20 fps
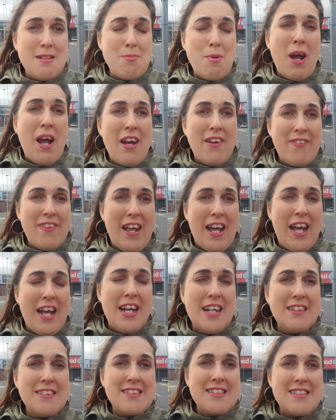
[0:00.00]
about
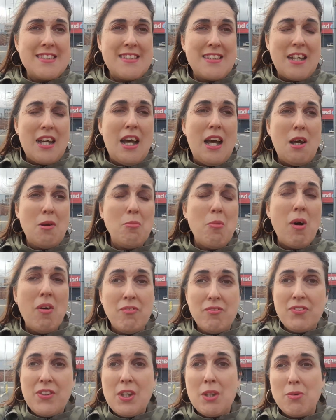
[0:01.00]
that uh,
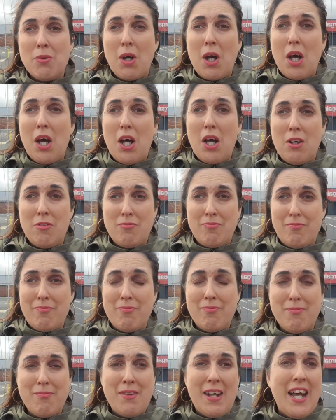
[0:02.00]
one viewer
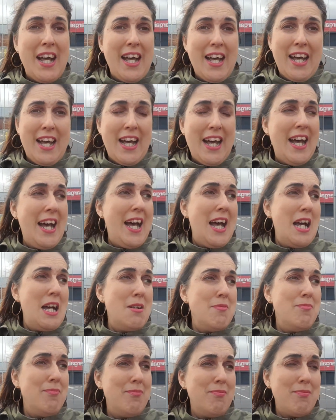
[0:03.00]

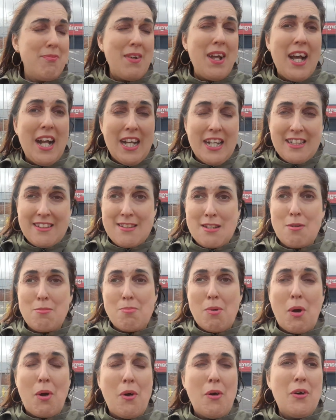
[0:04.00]
um, a little
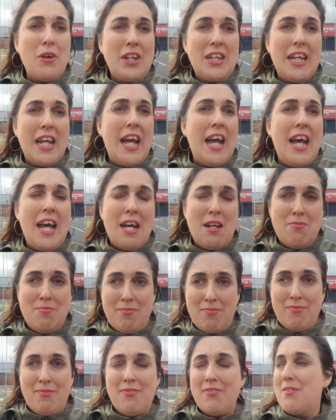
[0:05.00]
boy
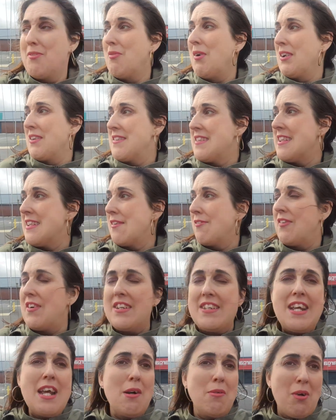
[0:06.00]
um, wanted a
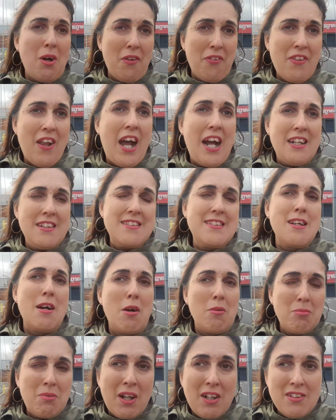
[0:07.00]
video on that, so
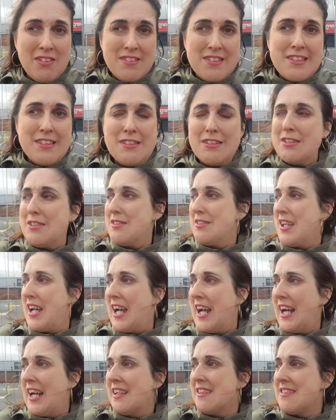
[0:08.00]
I'm going to do
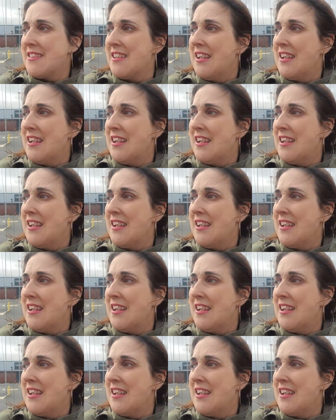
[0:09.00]
that.